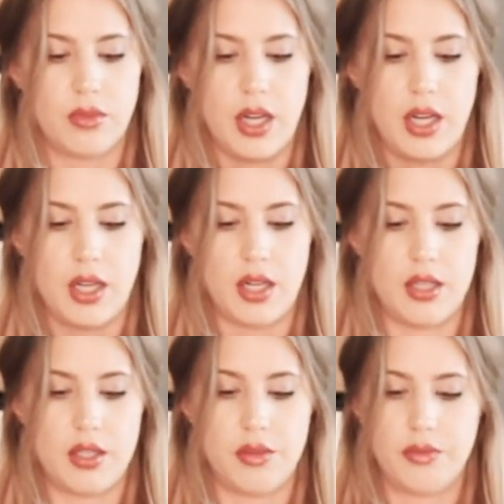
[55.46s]

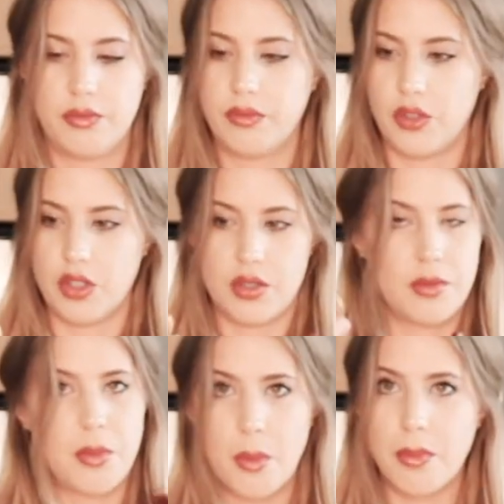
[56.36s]
and just
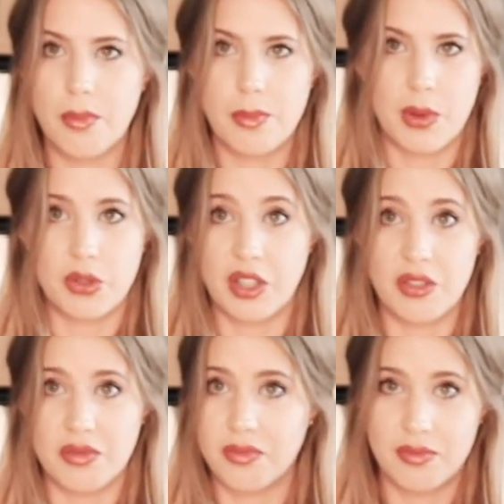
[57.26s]
pull it out.
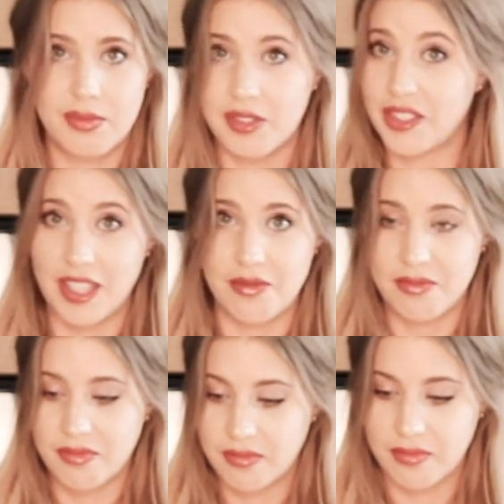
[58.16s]
That's it.
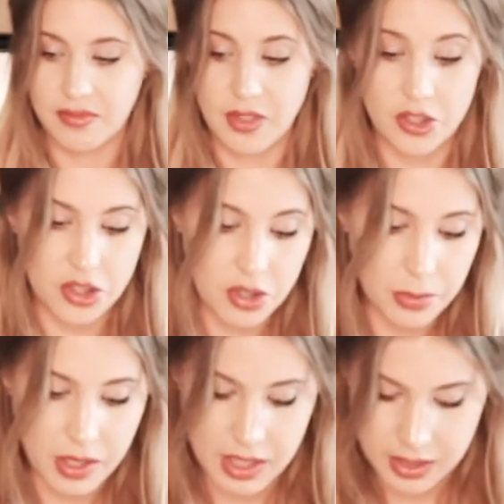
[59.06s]
It's
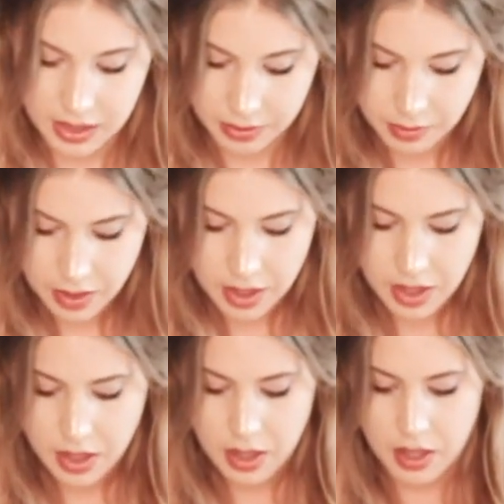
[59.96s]
super easy.
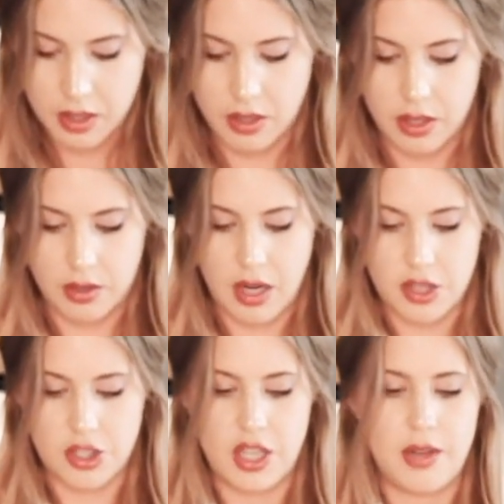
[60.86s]

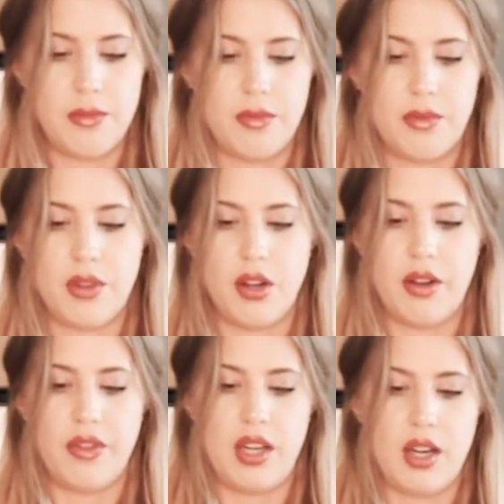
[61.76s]
Actually, you don't
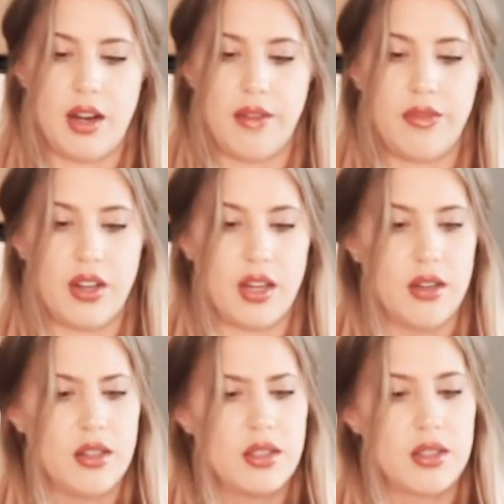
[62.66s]
even need a knife. You
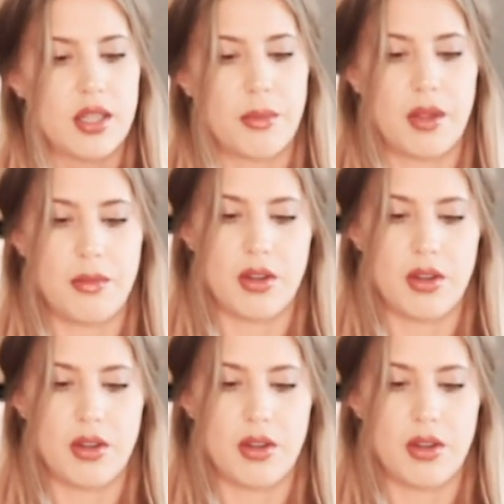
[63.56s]
can, some of them